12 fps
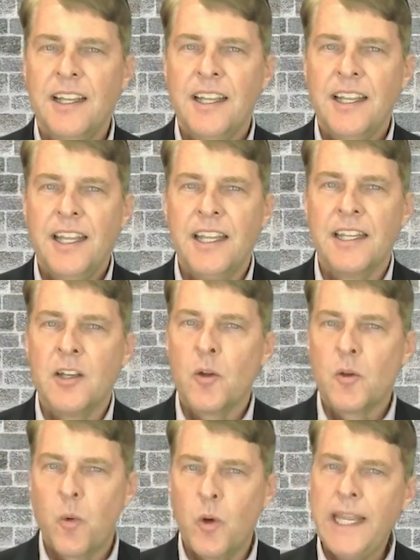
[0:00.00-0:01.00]
In
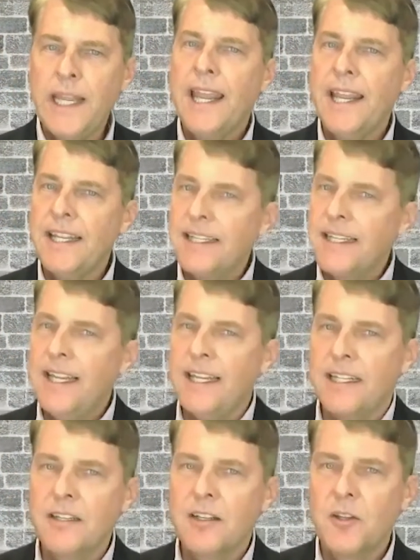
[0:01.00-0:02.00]

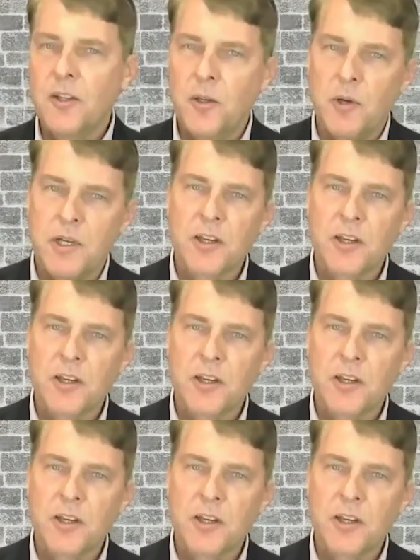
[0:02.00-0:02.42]
2018, the U.S.